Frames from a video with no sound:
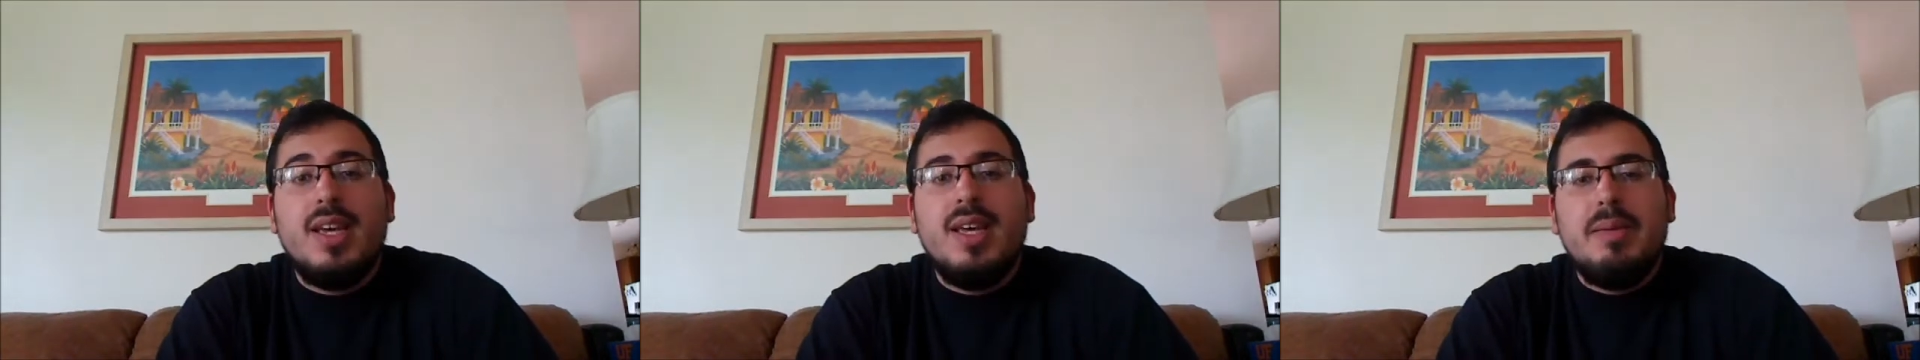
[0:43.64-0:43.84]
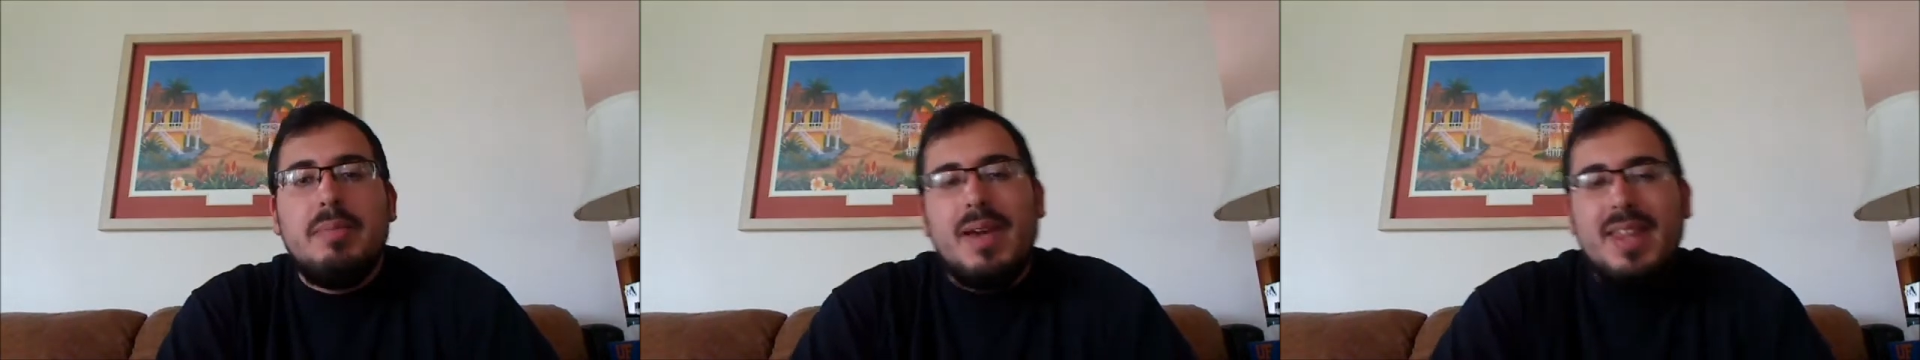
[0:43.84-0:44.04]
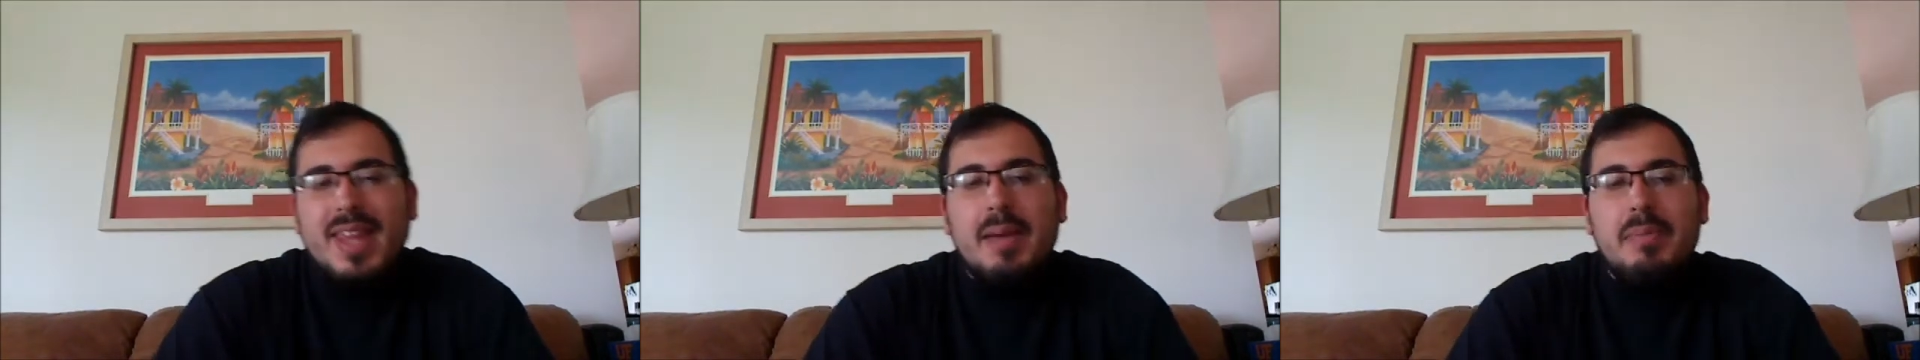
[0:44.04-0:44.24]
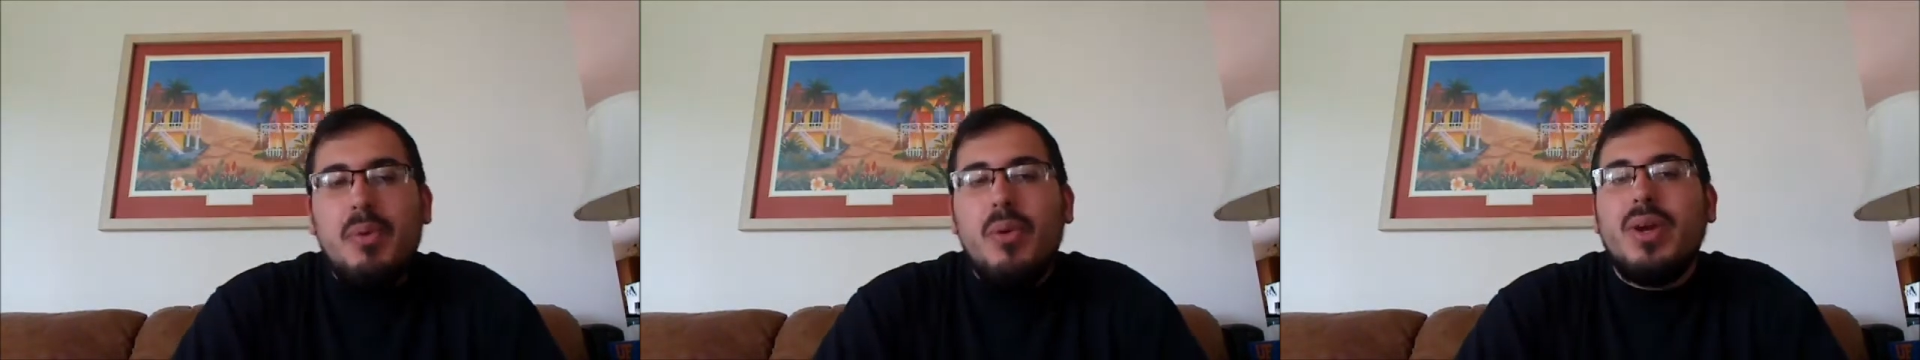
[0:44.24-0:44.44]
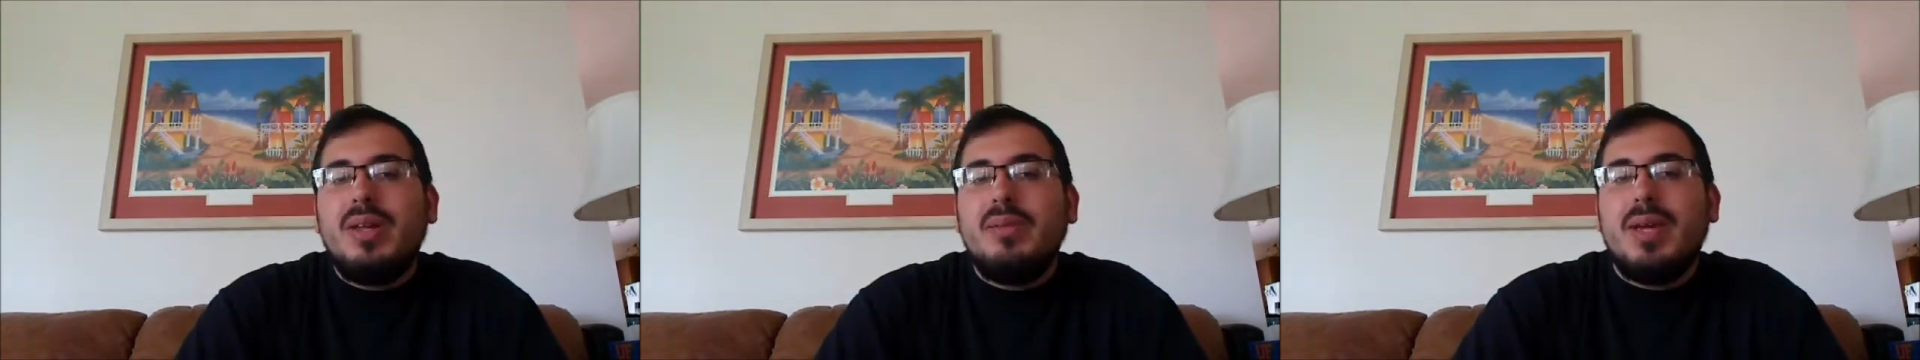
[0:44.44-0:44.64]
by that
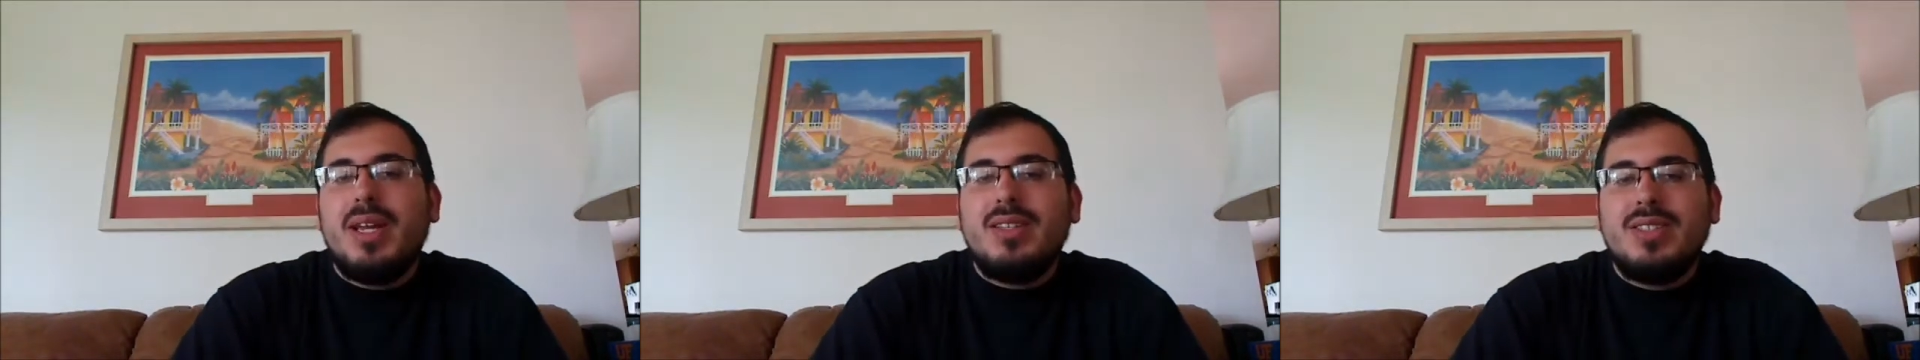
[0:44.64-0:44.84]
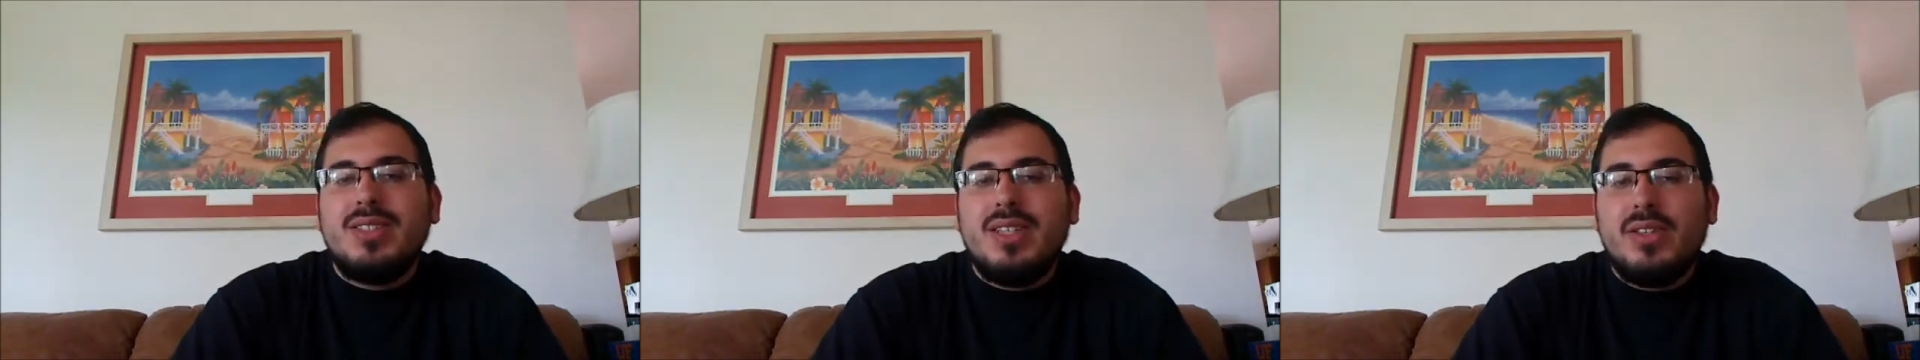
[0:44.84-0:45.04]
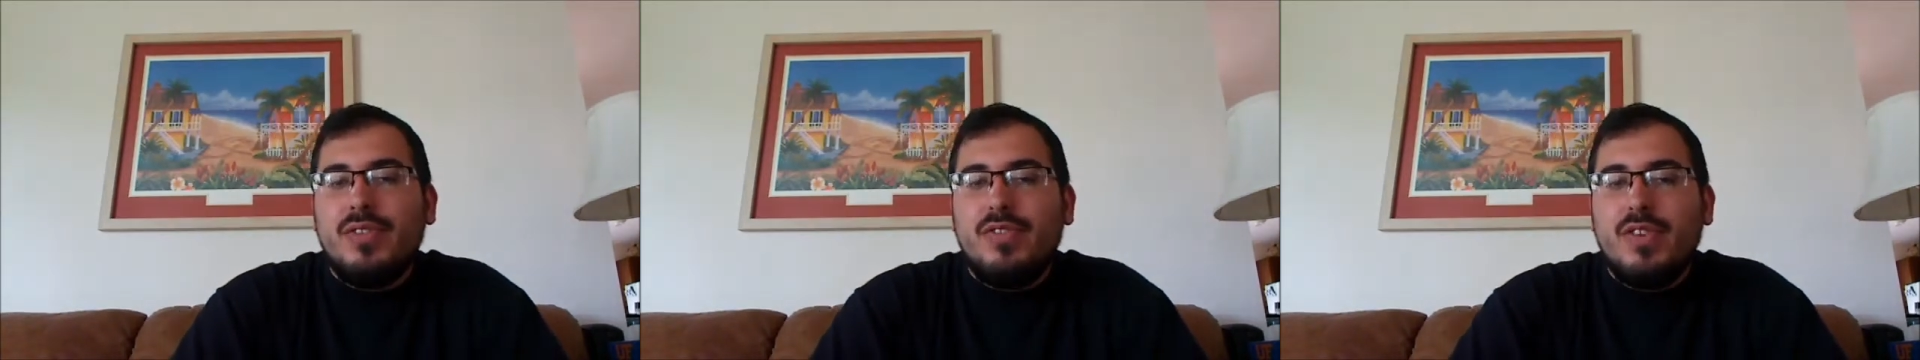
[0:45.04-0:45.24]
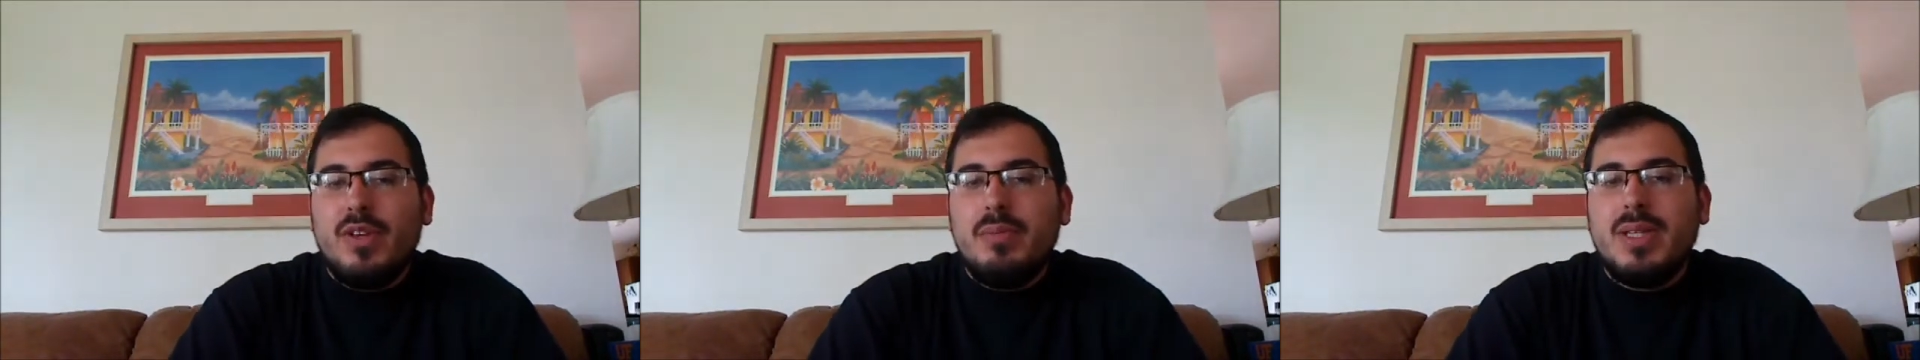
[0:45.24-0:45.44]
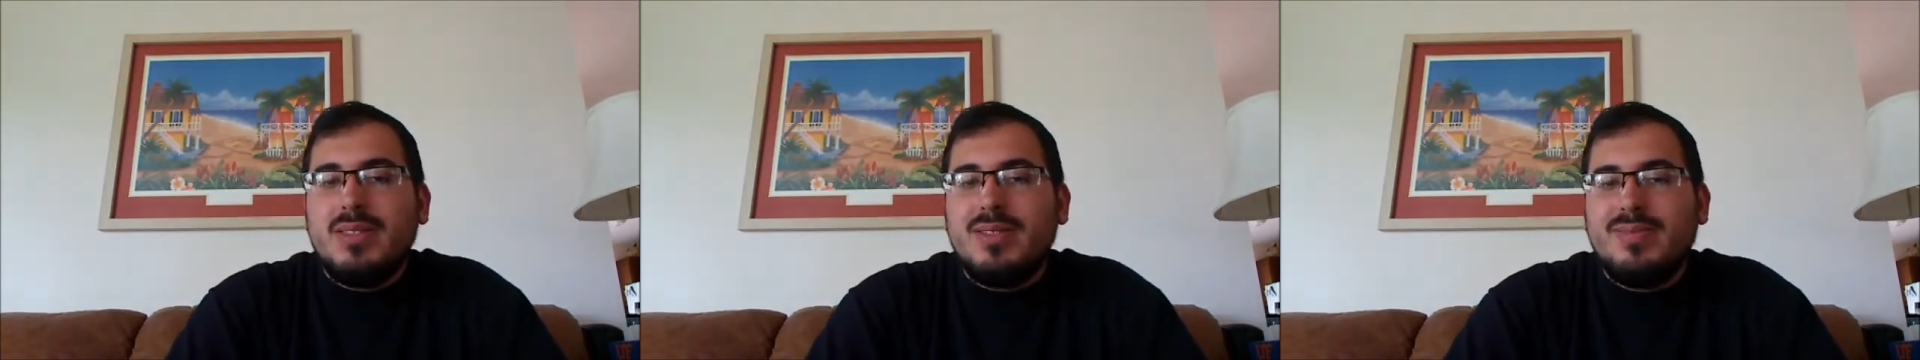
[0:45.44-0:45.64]
point in Man of Steel, the
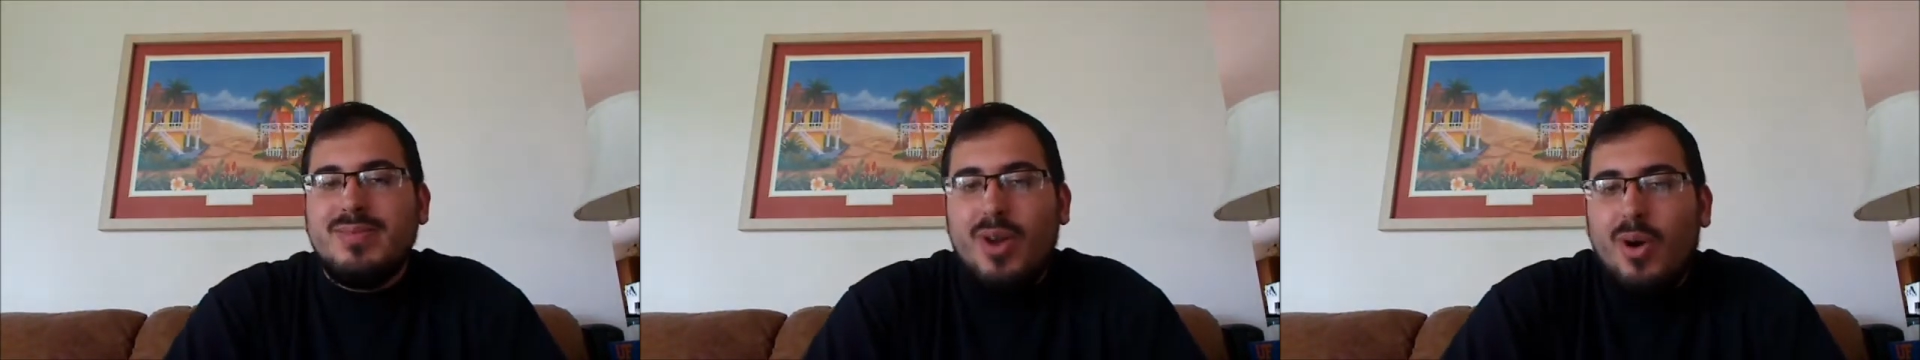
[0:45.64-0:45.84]
film has